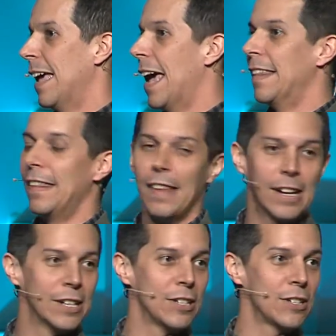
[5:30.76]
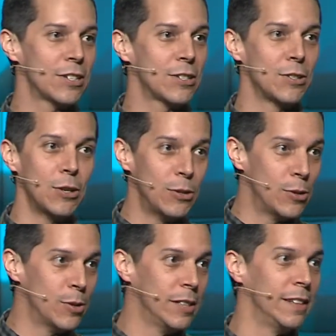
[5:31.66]
And then there's
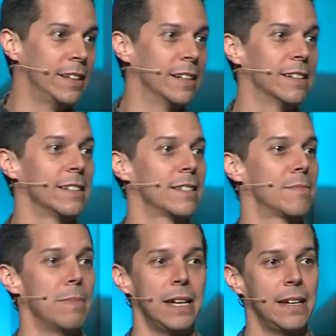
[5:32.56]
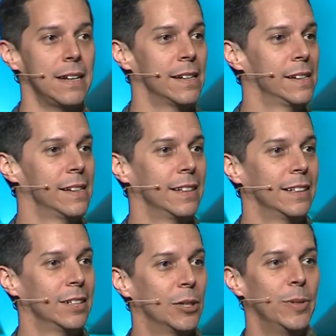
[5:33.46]
you, and then there's me.
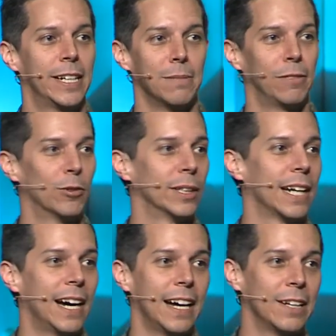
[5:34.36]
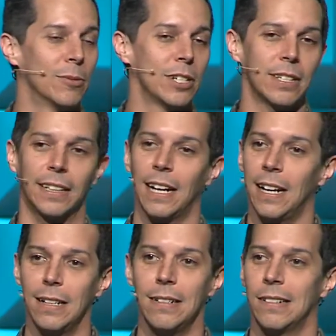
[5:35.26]
We come before God and we're just like,
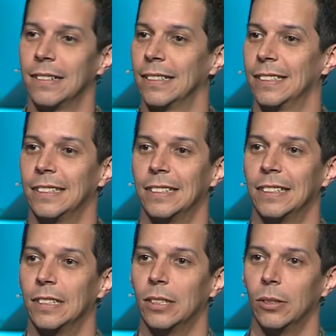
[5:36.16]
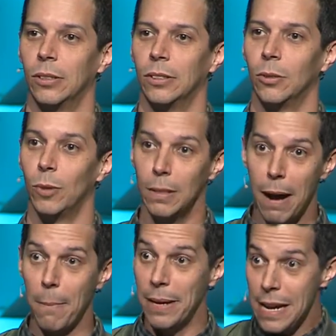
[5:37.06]
God, what
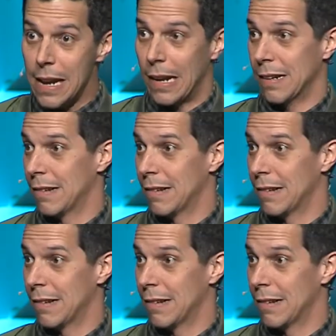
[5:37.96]
about me?